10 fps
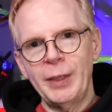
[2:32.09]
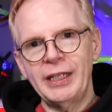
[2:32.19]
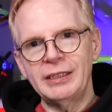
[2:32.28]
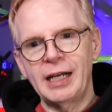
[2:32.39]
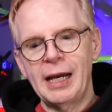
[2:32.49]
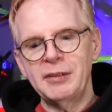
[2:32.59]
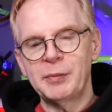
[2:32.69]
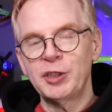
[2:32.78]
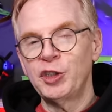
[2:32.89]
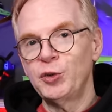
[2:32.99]
many
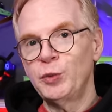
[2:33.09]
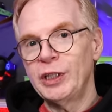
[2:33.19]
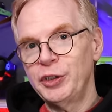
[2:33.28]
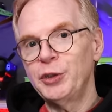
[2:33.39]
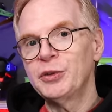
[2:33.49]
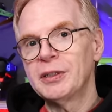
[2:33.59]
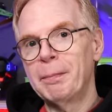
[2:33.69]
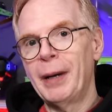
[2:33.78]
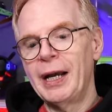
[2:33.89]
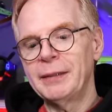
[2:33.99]
times, but you will use the
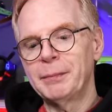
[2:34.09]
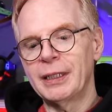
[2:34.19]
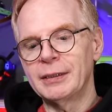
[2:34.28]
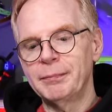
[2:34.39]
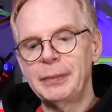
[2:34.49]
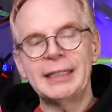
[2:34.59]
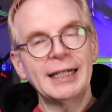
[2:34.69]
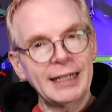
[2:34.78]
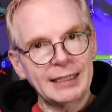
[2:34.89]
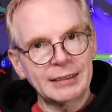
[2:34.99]
bind button
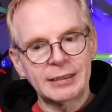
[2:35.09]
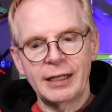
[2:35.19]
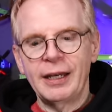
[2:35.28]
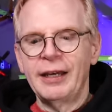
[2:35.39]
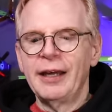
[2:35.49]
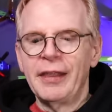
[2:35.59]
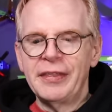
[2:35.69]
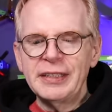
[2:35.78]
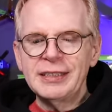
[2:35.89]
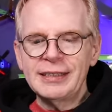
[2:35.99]
because
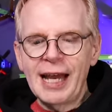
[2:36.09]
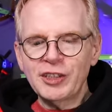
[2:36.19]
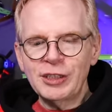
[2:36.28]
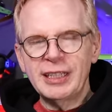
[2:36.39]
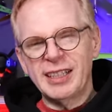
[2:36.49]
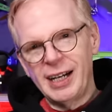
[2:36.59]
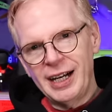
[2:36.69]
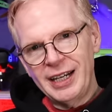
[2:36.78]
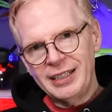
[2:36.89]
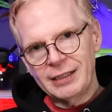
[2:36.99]
this is actually
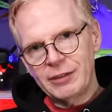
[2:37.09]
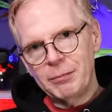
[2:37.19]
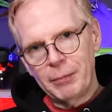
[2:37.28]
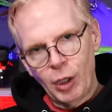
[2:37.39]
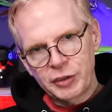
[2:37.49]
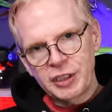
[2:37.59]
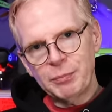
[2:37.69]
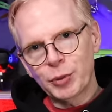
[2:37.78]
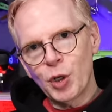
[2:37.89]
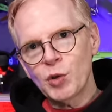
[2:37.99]
kind of a
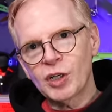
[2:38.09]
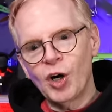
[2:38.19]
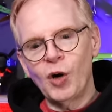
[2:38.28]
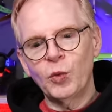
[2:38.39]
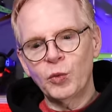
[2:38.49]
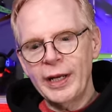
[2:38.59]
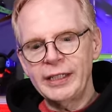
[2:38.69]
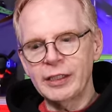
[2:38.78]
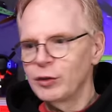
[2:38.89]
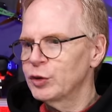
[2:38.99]
multi-protocol
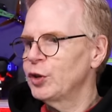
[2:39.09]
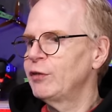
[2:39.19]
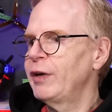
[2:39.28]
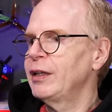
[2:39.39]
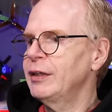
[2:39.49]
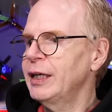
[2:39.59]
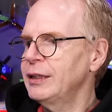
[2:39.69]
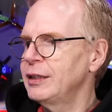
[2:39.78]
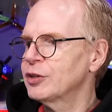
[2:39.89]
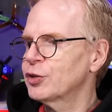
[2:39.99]
radio. So if I look at
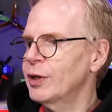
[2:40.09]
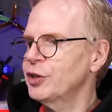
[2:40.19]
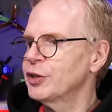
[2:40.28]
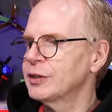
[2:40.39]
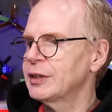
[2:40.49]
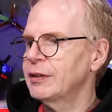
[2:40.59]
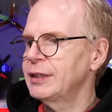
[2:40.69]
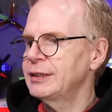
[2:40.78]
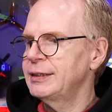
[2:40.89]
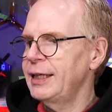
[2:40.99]
the instructions here,
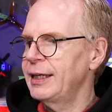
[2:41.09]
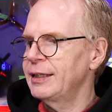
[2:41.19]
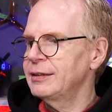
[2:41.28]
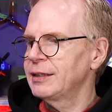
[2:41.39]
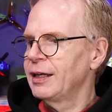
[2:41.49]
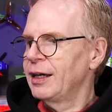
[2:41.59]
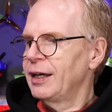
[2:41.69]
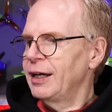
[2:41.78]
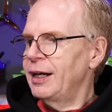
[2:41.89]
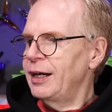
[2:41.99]
it says
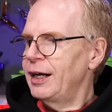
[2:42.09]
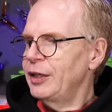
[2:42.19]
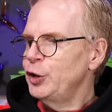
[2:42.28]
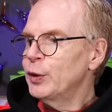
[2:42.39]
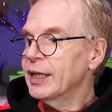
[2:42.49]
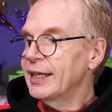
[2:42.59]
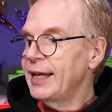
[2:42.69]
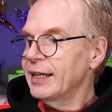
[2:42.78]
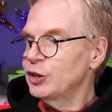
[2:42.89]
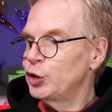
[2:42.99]
uh, you can
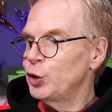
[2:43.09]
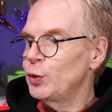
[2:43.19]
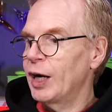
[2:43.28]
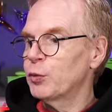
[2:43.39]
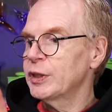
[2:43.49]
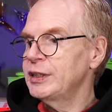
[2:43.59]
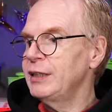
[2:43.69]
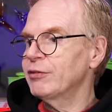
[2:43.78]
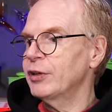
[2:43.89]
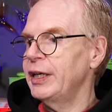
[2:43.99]
connect to a
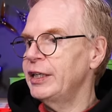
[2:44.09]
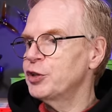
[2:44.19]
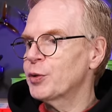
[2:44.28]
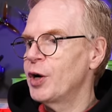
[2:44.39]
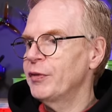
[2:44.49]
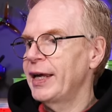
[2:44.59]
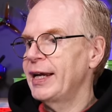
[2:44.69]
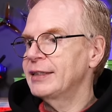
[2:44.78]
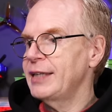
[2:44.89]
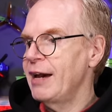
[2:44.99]
receiver in a drone that
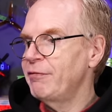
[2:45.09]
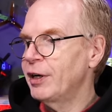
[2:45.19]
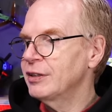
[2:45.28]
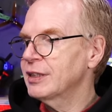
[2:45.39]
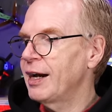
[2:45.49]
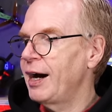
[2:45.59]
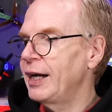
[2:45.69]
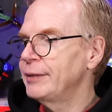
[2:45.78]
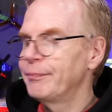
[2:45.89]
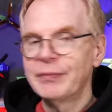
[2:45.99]
has FrSky,